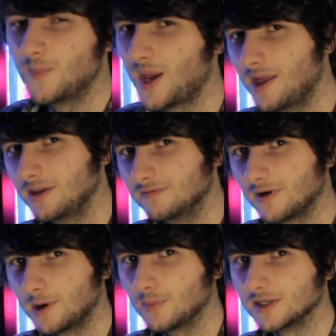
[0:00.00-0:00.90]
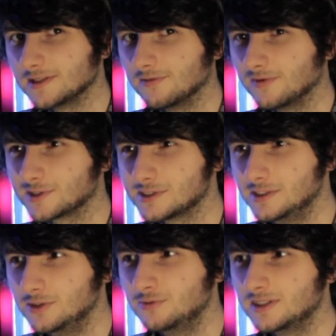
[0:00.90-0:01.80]
barely find myself actually
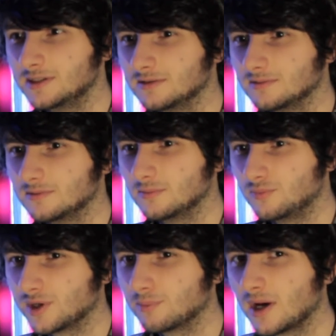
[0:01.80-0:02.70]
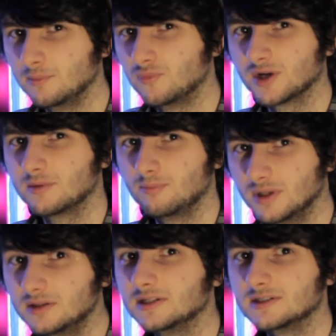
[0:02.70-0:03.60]
using brick by brick
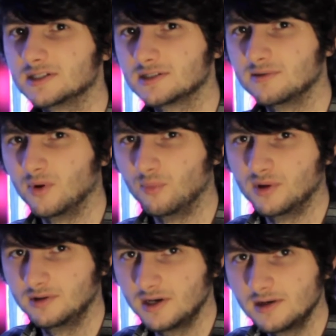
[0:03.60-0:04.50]
building system to build